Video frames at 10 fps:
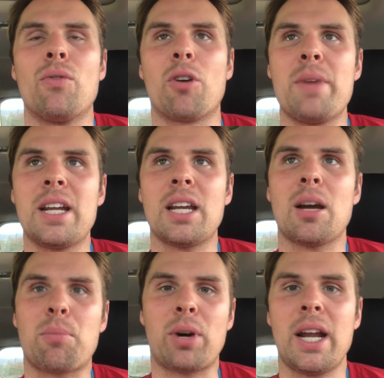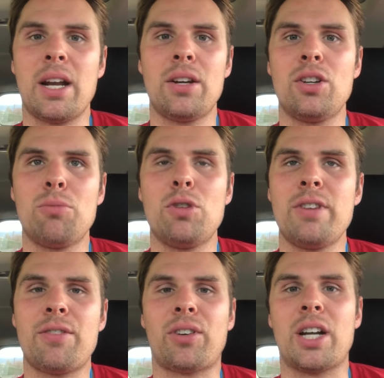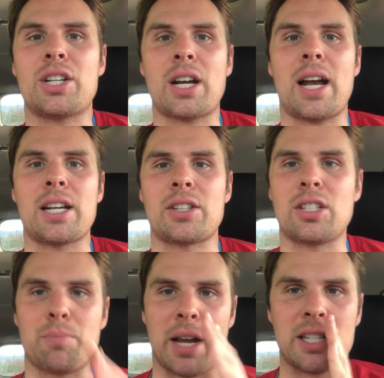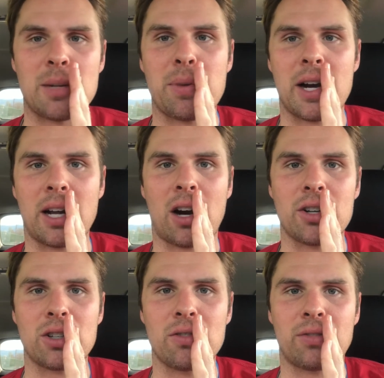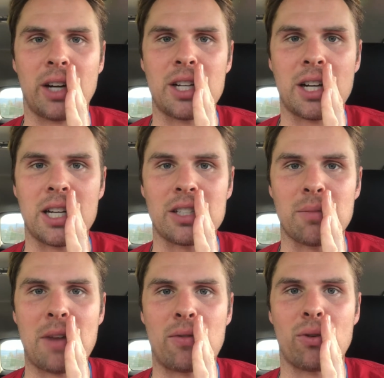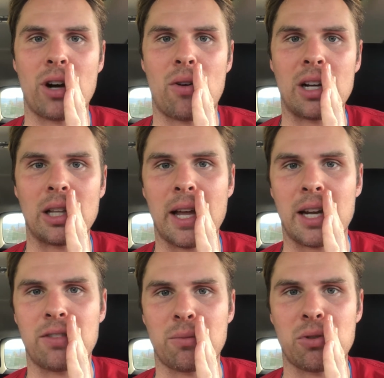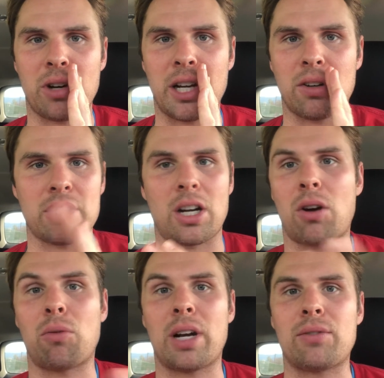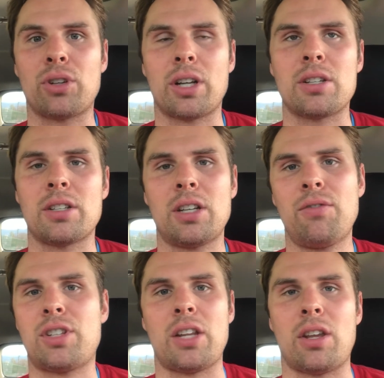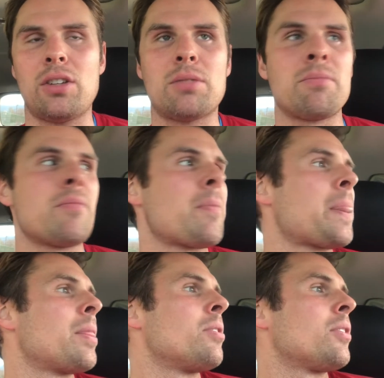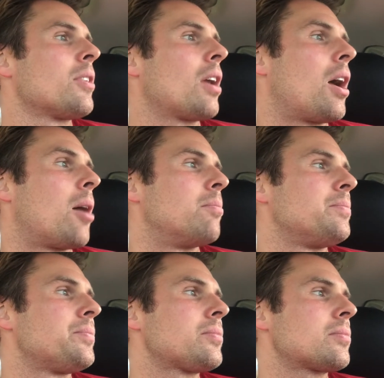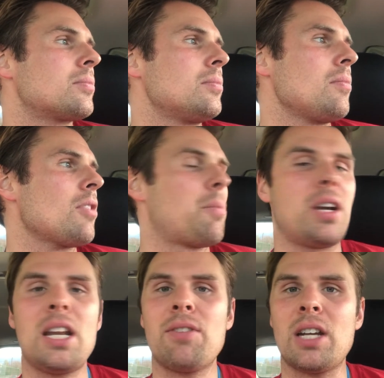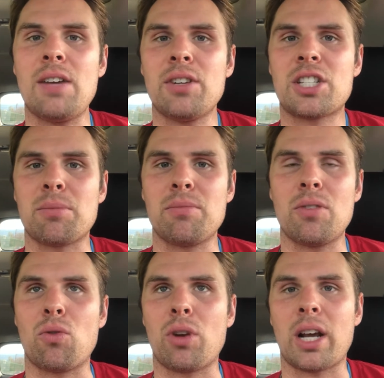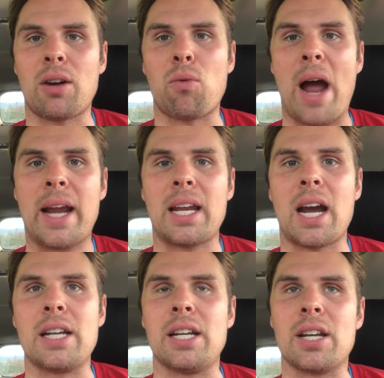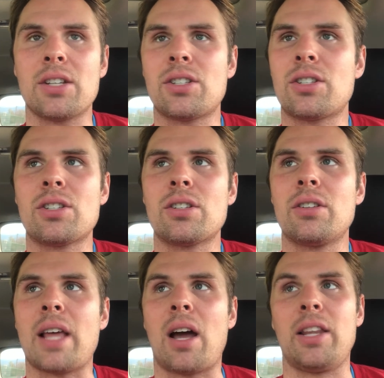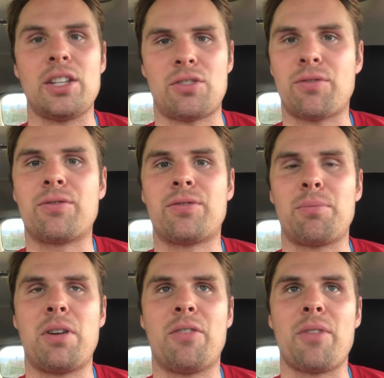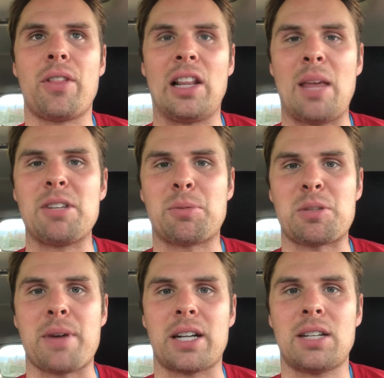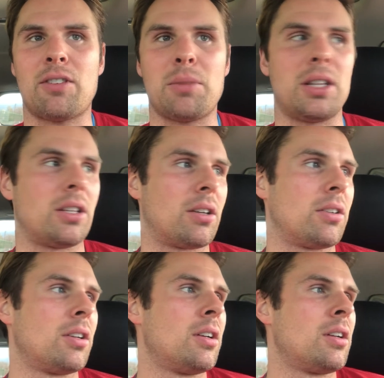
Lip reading: we're making a brand new movie franchise that's based upon a cartoon franchise that everyone already liked from 20 years ago or whatever it is. Like, you've seen this. I mean, and even some kind of wacky ideas, that at least from the layman's perspective, I mean, the